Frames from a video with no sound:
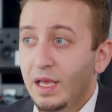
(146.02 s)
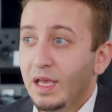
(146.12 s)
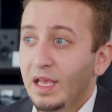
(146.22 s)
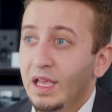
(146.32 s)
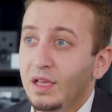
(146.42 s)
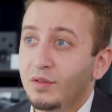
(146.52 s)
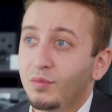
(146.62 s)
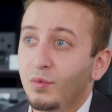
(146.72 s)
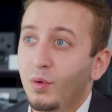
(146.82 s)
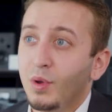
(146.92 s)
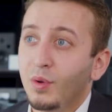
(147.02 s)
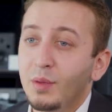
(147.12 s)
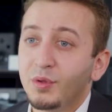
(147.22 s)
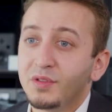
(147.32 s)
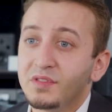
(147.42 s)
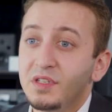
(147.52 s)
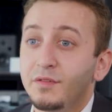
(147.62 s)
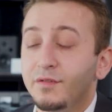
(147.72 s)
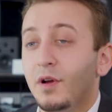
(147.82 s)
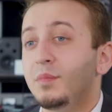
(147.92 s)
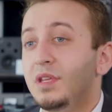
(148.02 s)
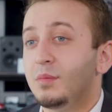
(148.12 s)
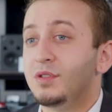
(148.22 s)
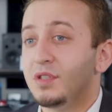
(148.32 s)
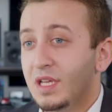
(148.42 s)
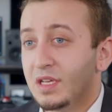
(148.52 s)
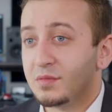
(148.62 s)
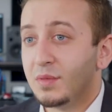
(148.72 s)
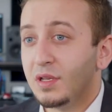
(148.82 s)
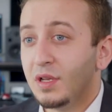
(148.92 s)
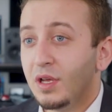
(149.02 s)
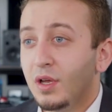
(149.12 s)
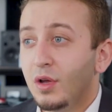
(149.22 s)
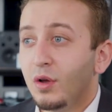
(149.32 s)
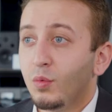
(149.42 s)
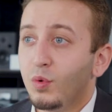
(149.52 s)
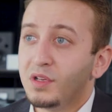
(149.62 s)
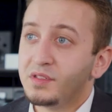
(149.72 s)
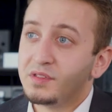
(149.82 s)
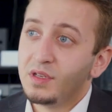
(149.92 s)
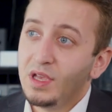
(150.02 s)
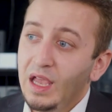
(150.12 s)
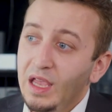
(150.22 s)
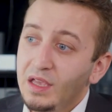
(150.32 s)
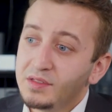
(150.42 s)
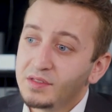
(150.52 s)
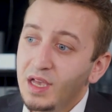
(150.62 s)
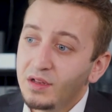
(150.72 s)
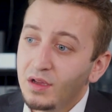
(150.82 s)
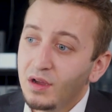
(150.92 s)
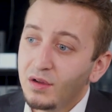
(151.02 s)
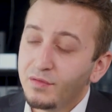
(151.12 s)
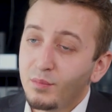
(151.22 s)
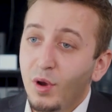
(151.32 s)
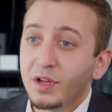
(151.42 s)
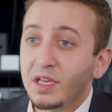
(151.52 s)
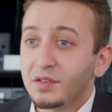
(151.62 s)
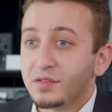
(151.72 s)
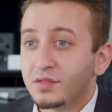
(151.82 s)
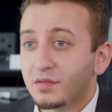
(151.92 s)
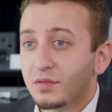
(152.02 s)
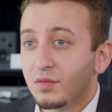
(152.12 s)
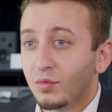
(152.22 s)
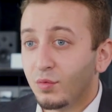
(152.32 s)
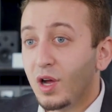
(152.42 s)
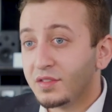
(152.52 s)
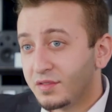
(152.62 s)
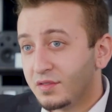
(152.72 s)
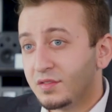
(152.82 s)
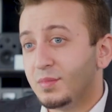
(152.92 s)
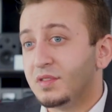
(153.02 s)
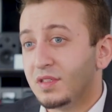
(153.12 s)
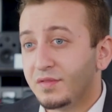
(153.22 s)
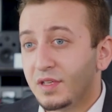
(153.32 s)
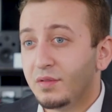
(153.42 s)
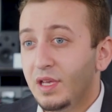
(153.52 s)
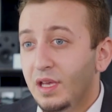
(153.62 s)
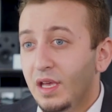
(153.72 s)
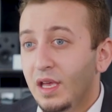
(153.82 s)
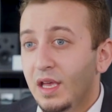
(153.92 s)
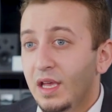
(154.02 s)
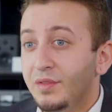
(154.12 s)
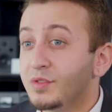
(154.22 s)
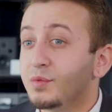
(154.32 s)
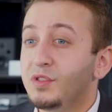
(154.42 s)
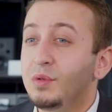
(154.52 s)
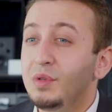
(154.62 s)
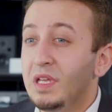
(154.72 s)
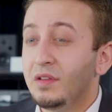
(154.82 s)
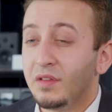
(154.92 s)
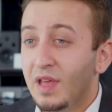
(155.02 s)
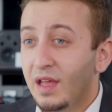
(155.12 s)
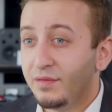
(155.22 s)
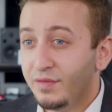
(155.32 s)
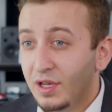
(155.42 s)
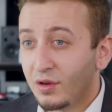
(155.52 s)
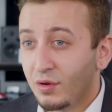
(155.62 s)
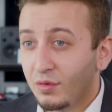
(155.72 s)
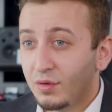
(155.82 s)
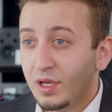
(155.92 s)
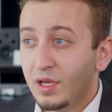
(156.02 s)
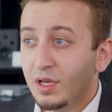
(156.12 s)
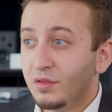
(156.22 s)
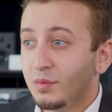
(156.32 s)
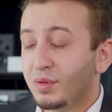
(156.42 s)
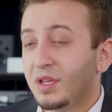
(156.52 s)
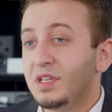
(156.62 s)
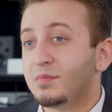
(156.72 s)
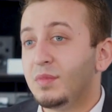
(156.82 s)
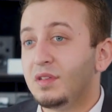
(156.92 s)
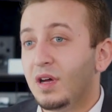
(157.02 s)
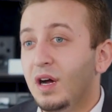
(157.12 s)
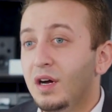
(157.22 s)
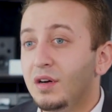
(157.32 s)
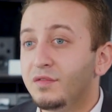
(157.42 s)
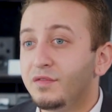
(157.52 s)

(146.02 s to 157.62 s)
And what we were able to see from the image enhancement was a set of markings, rust specifically, and this was unique to that vehicle. The placement of